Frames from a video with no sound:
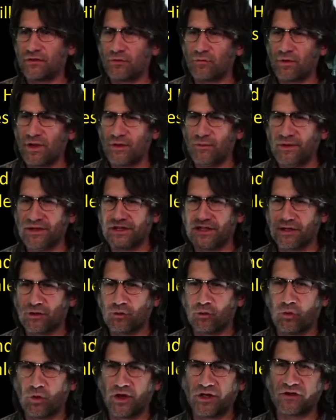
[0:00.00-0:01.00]
way we can
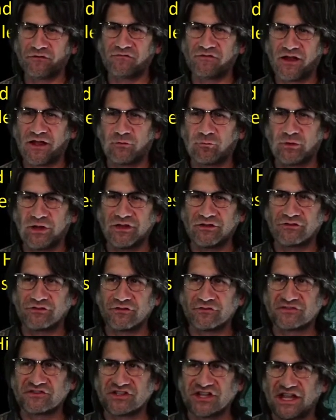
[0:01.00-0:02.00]
quantify rates
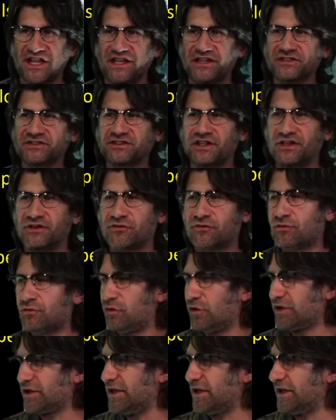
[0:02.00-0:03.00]
of change is
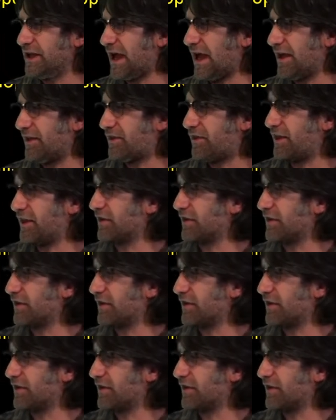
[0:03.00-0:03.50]
looking at things